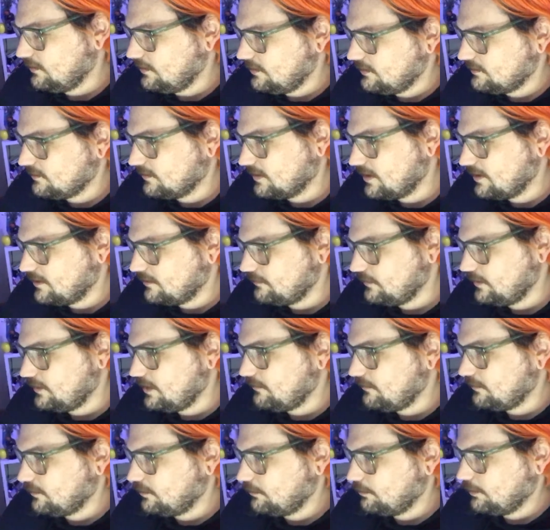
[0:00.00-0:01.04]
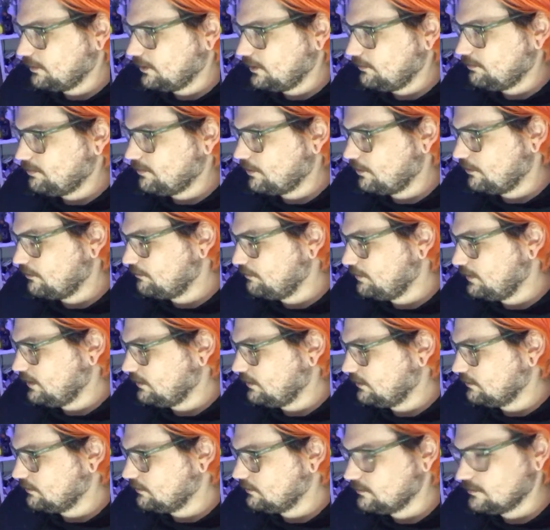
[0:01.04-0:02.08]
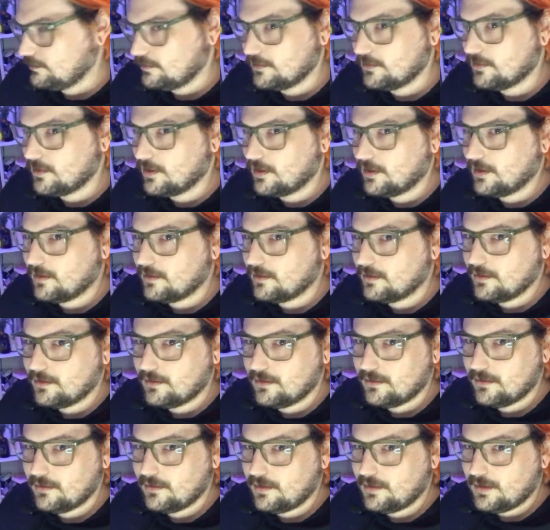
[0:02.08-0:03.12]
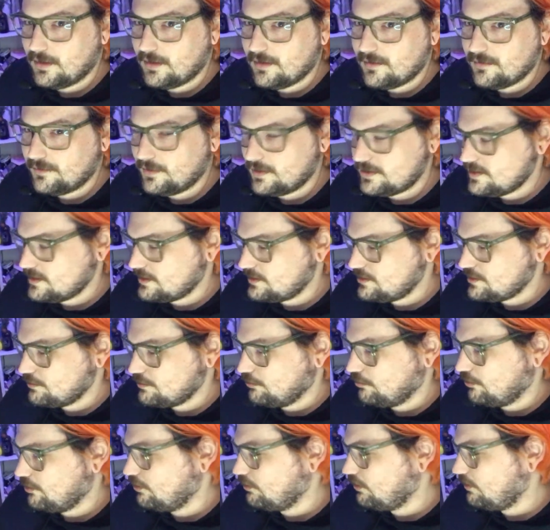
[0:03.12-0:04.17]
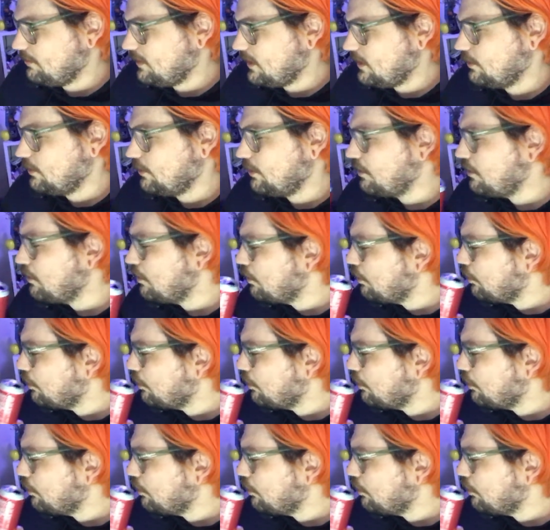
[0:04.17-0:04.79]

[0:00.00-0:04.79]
is kind of inevitably part of being vintage embroidery pattern.